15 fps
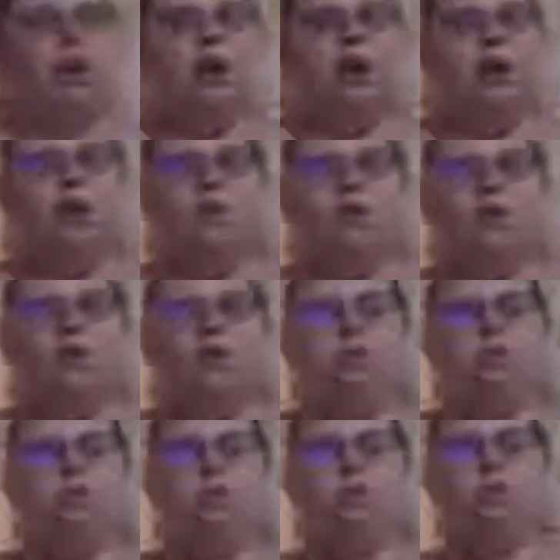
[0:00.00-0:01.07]
our
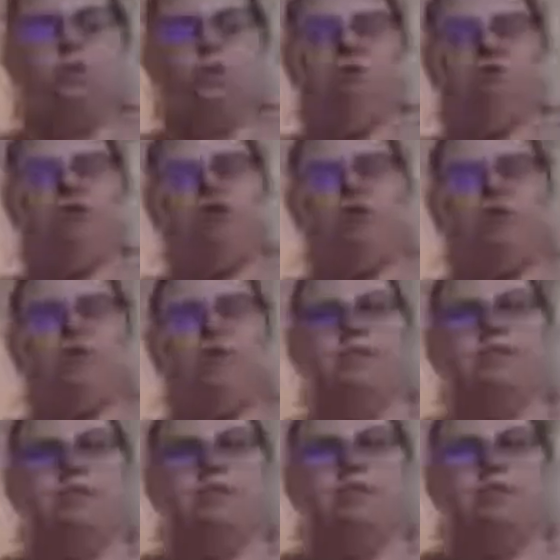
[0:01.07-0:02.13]

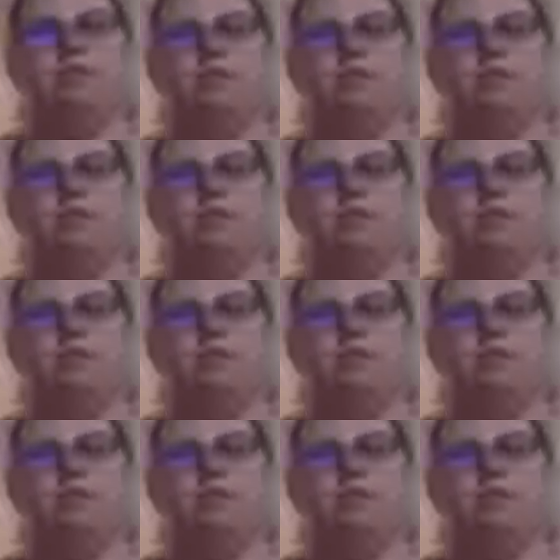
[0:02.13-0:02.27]
groceries